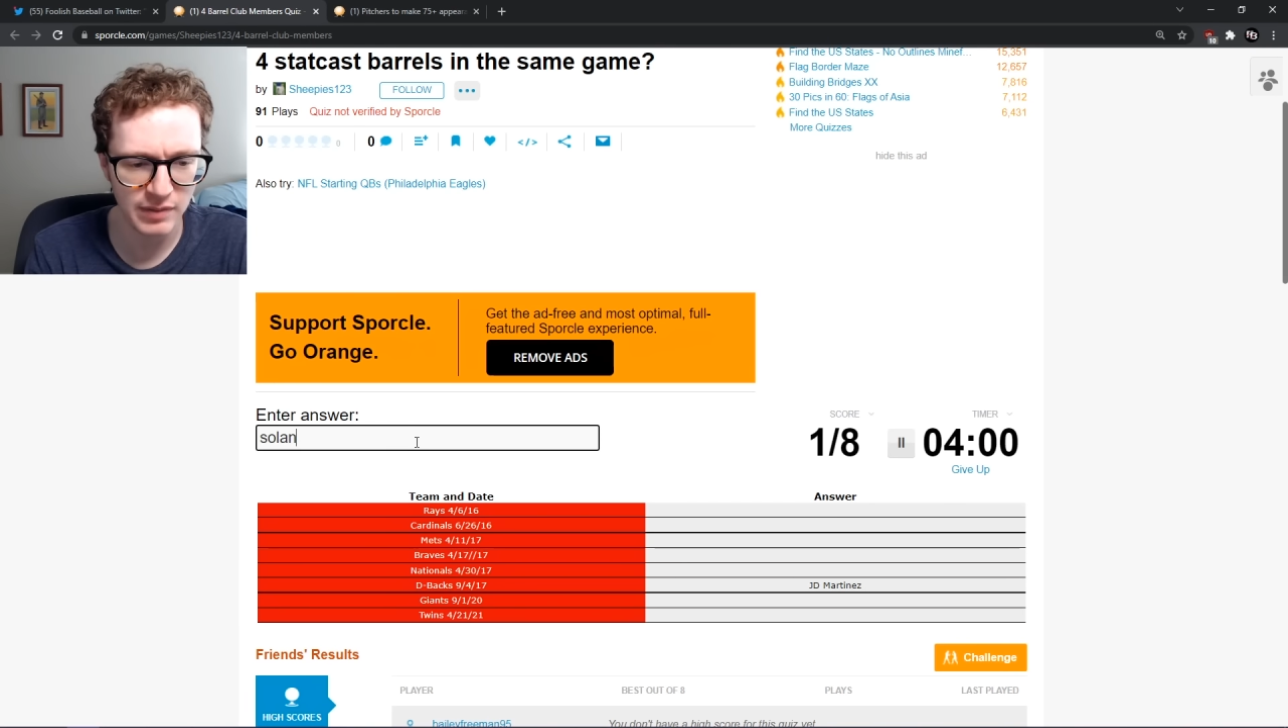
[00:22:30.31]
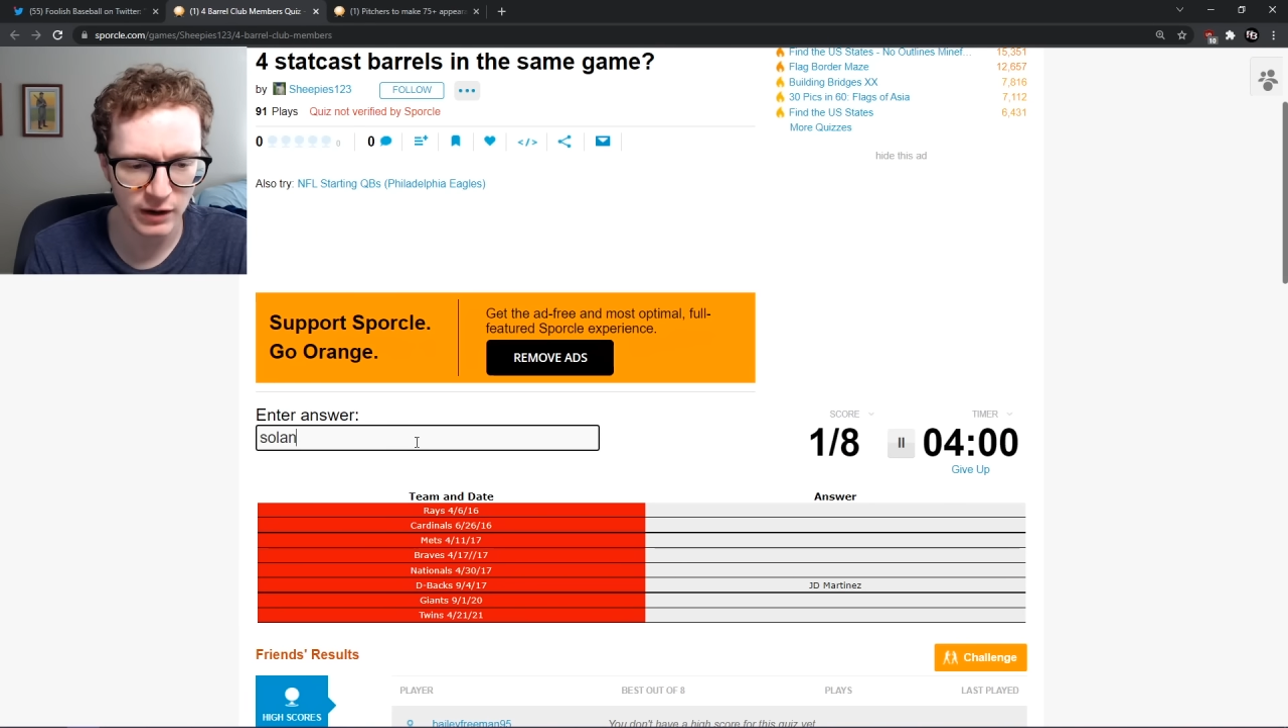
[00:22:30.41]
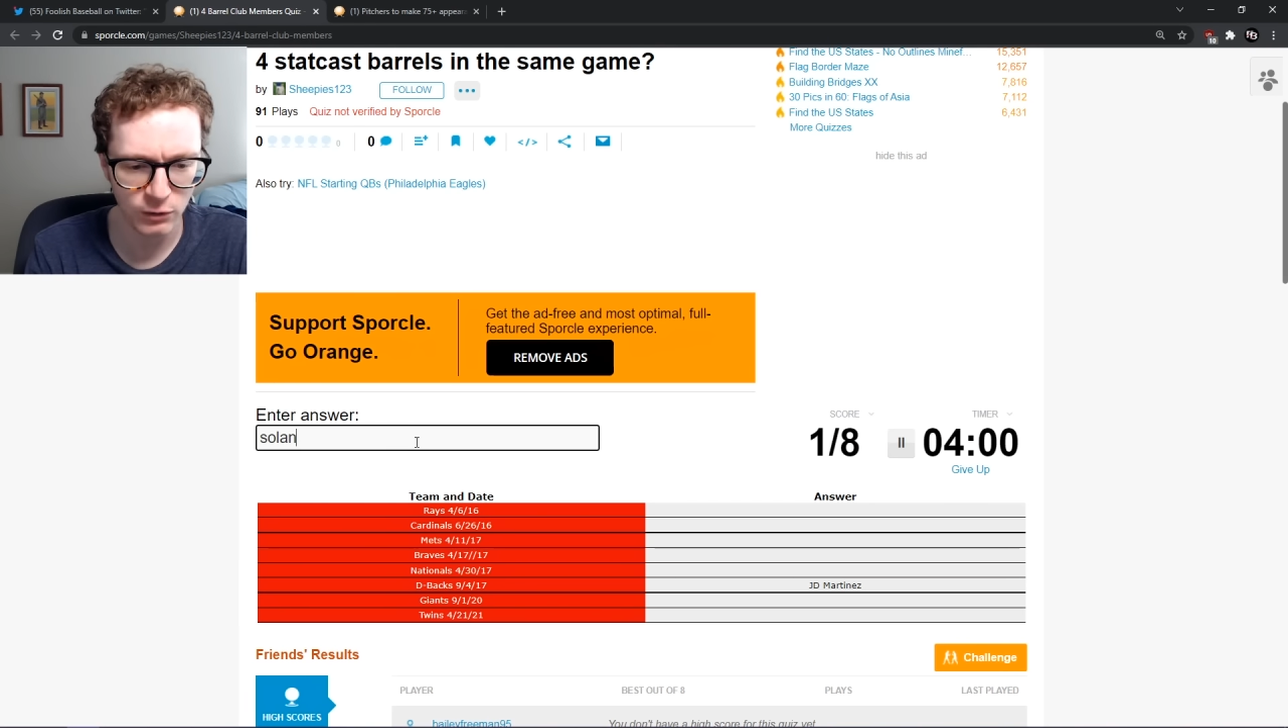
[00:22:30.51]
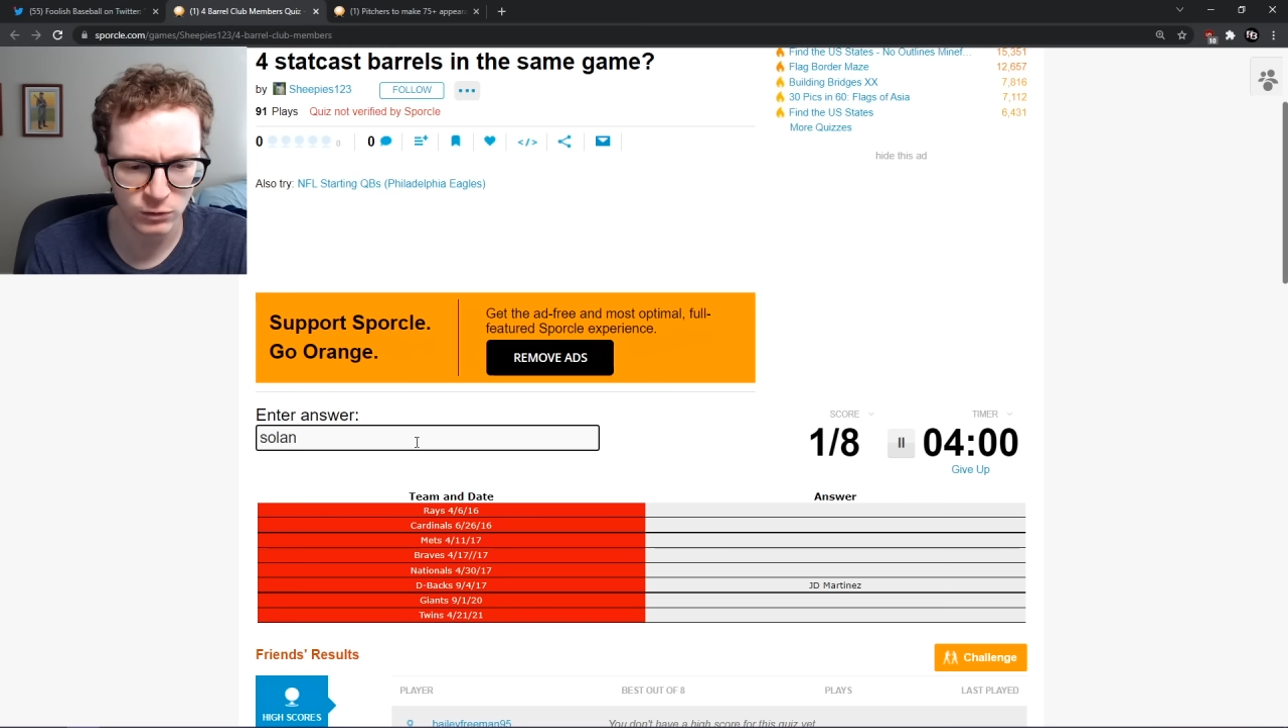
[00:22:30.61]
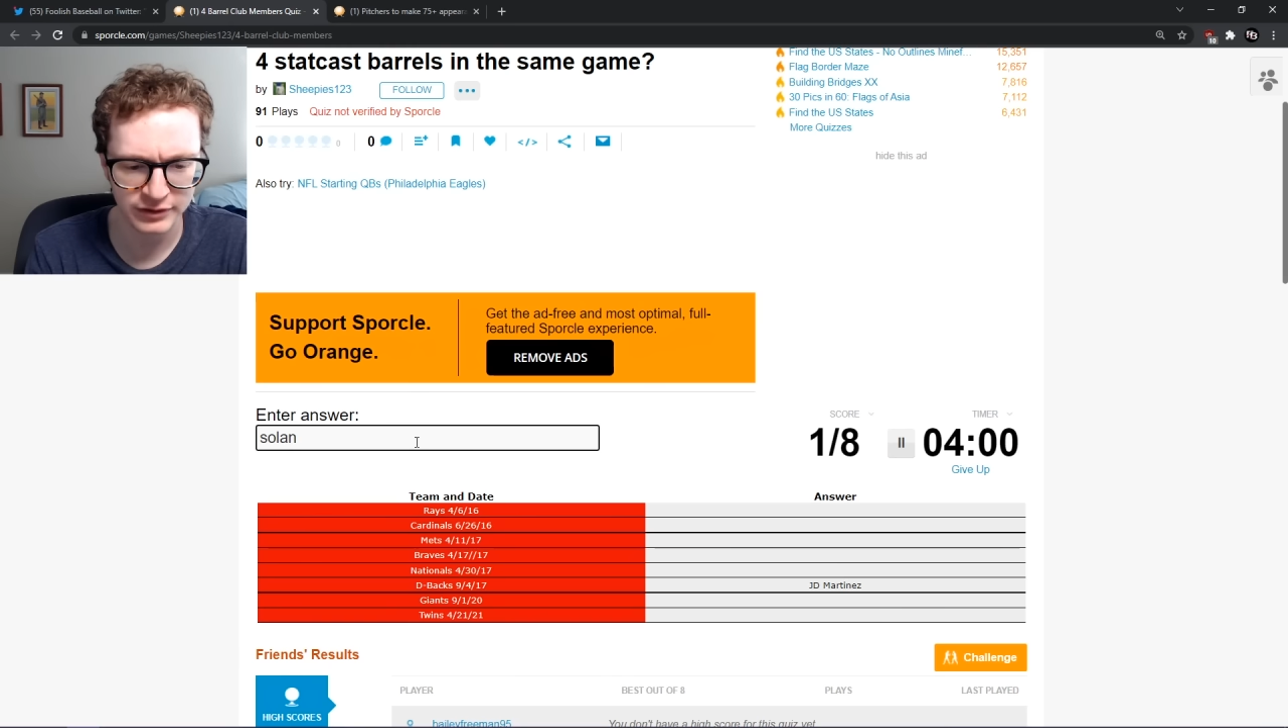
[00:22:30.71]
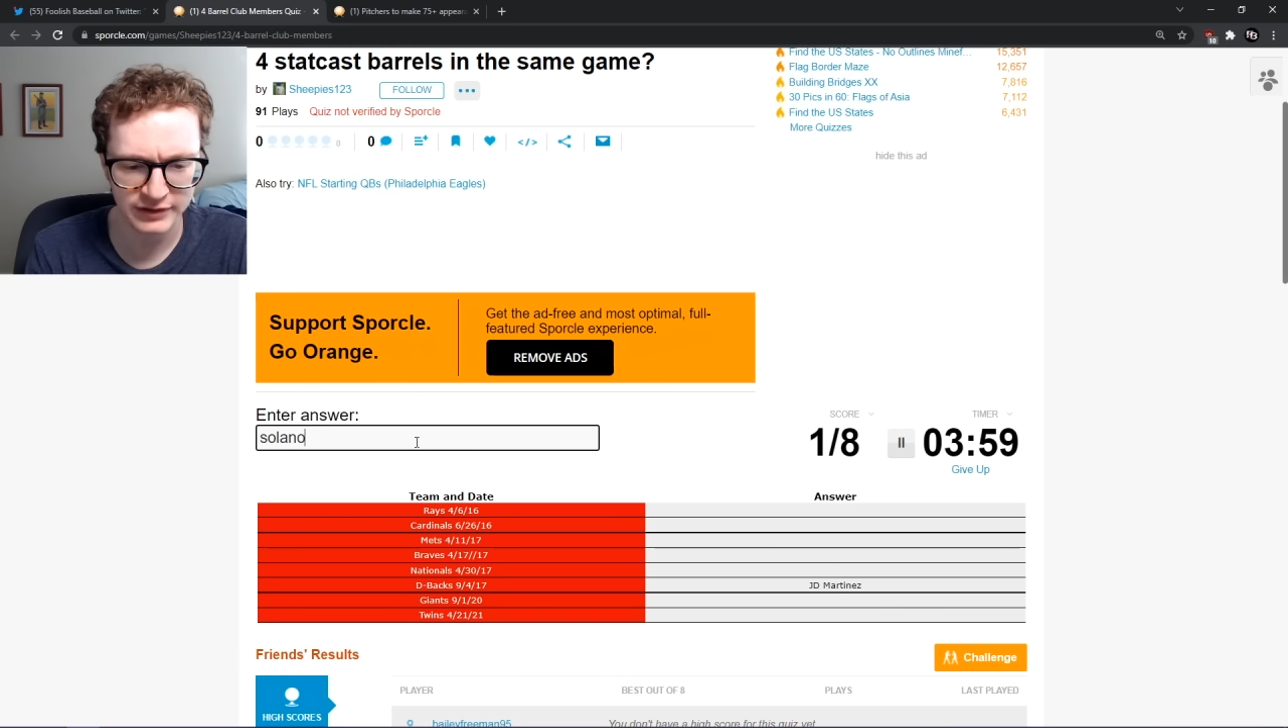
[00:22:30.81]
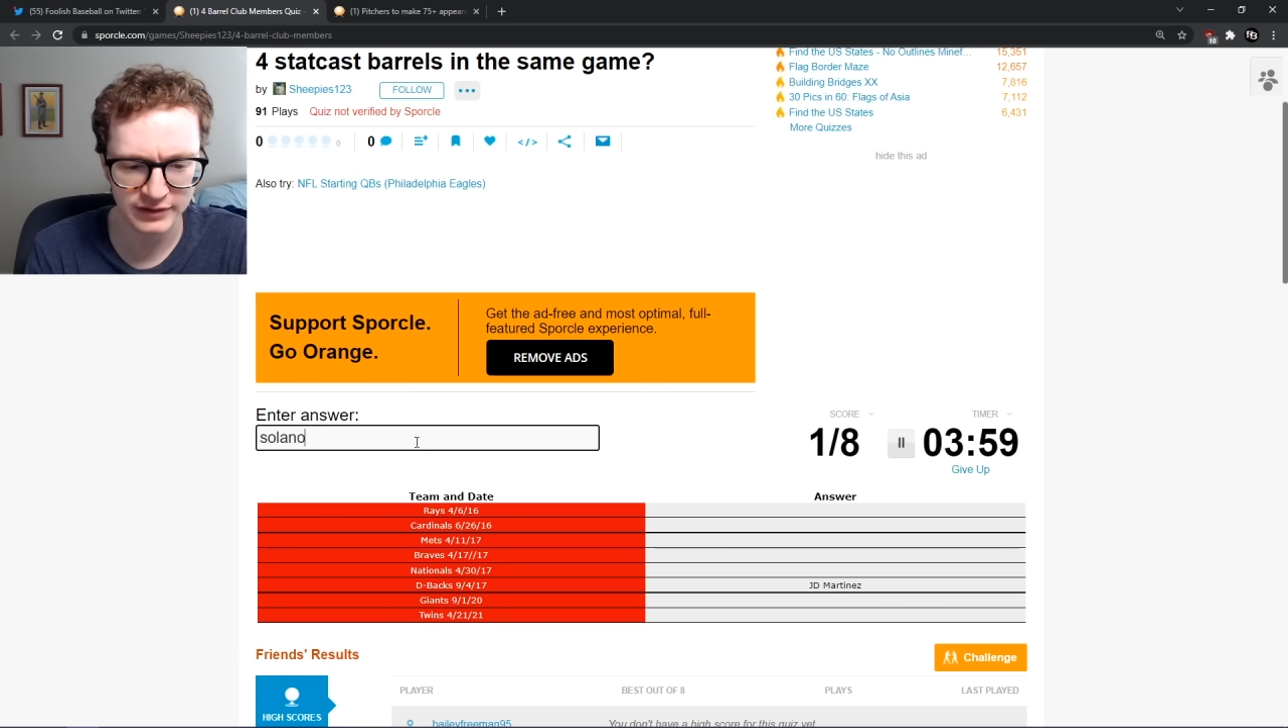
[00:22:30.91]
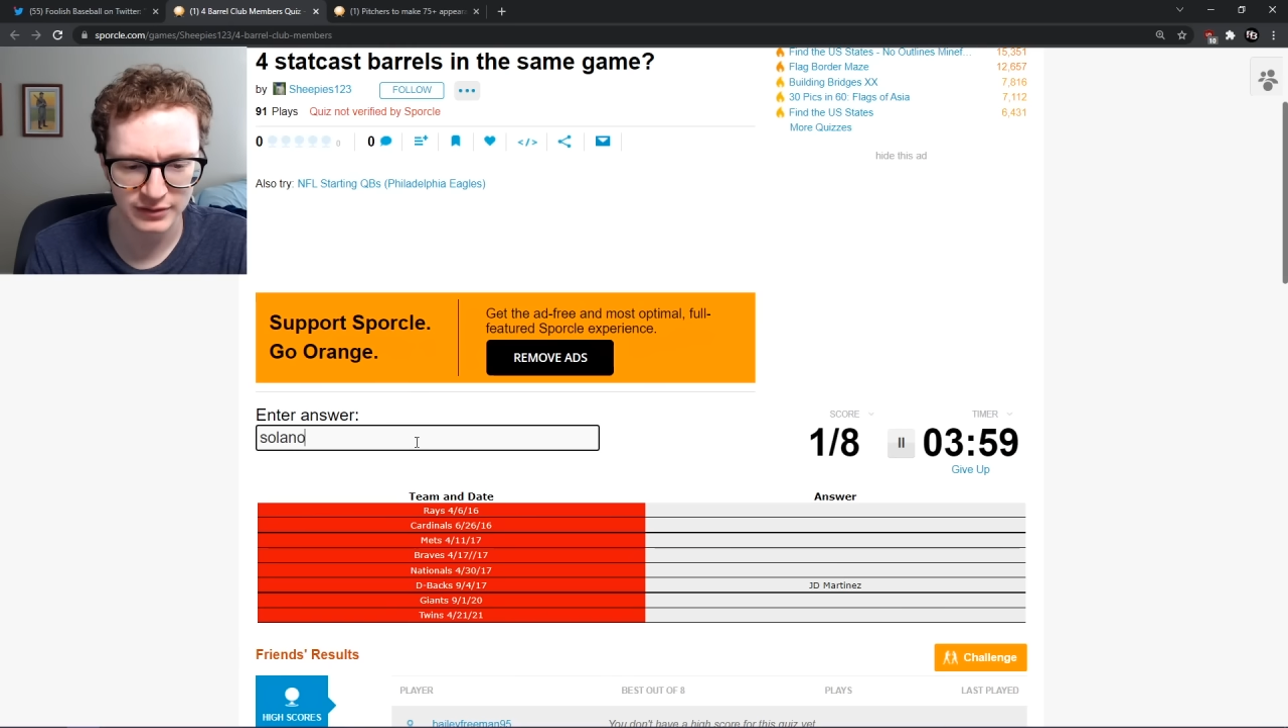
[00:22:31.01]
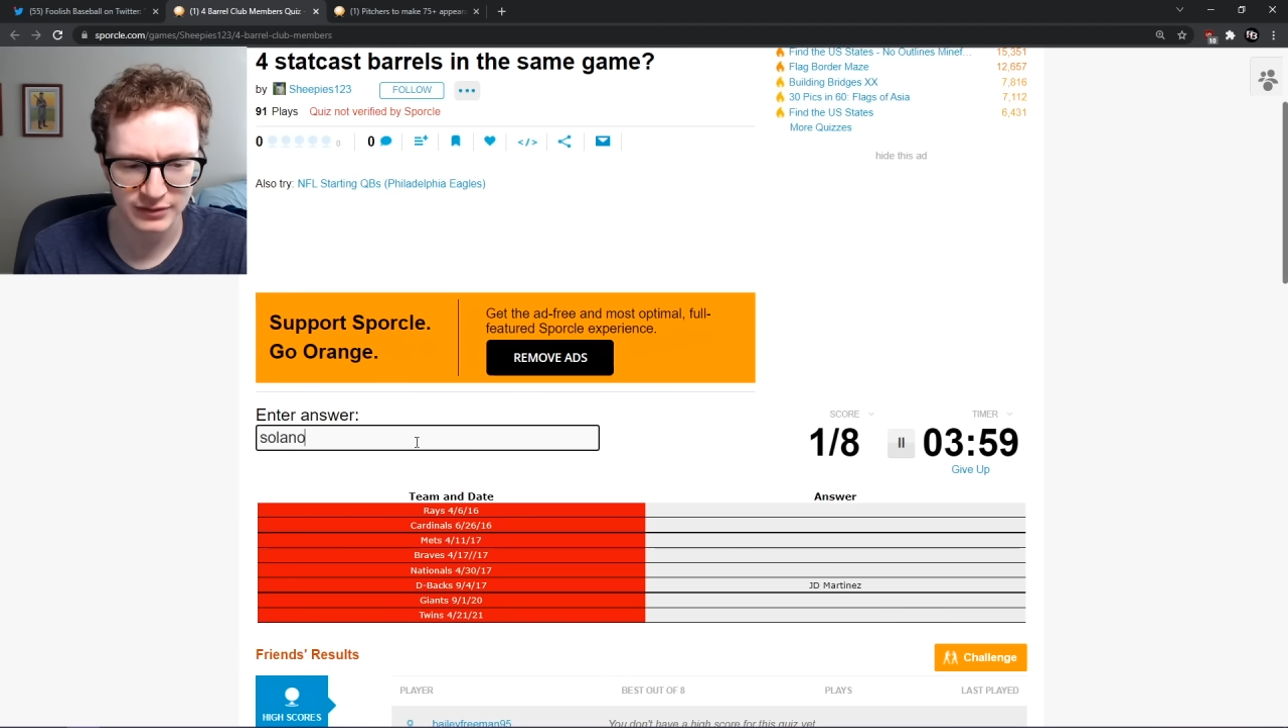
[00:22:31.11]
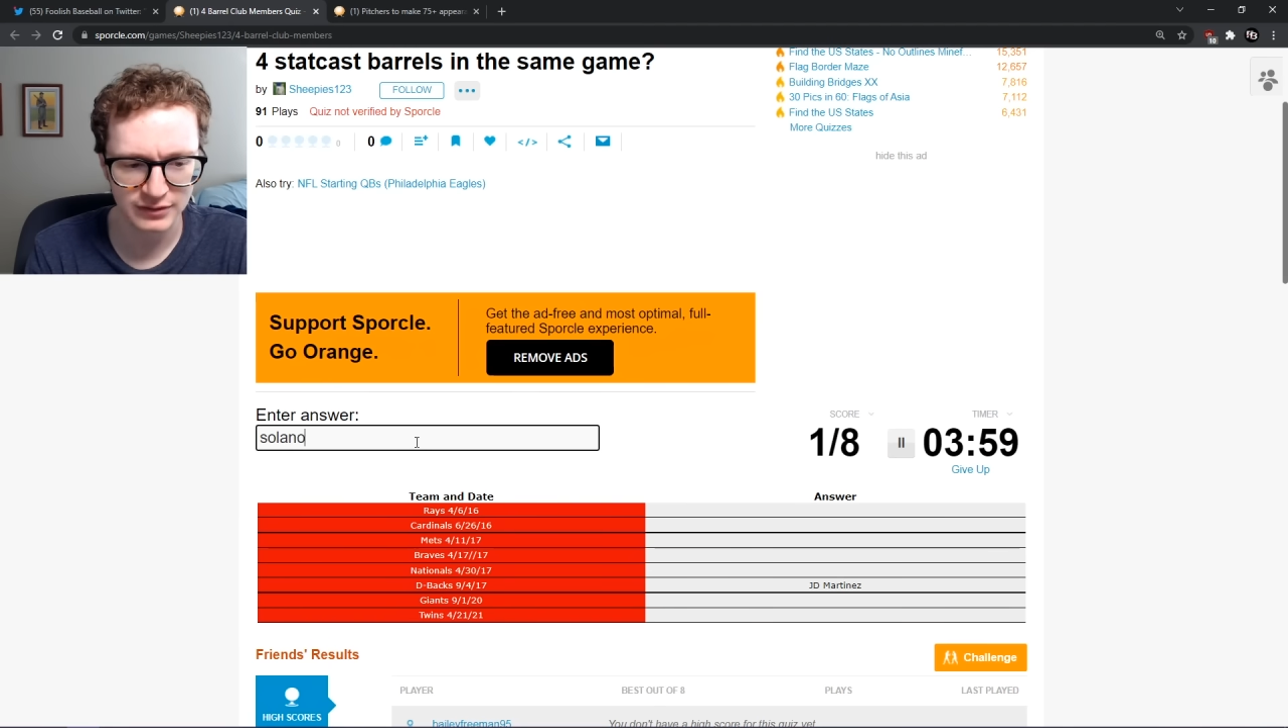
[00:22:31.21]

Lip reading: Barrels?